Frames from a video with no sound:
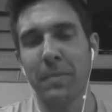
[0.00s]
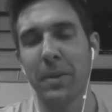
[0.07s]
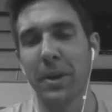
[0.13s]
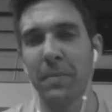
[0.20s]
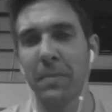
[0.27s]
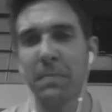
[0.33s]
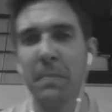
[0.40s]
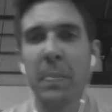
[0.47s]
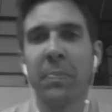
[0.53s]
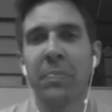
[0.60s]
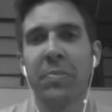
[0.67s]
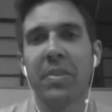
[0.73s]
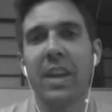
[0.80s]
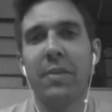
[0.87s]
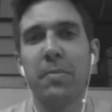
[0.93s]
But
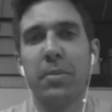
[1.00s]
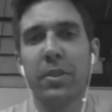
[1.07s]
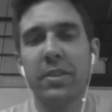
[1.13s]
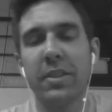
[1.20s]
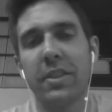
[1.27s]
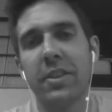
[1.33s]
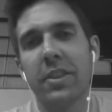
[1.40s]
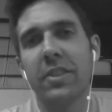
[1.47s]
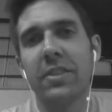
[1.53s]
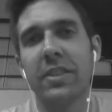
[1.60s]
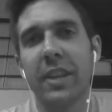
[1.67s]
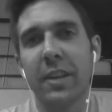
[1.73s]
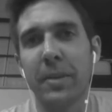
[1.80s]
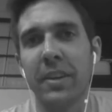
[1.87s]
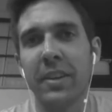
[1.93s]
if you booked a third
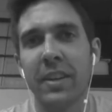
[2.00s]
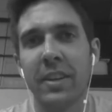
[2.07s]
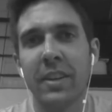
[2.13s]
segment,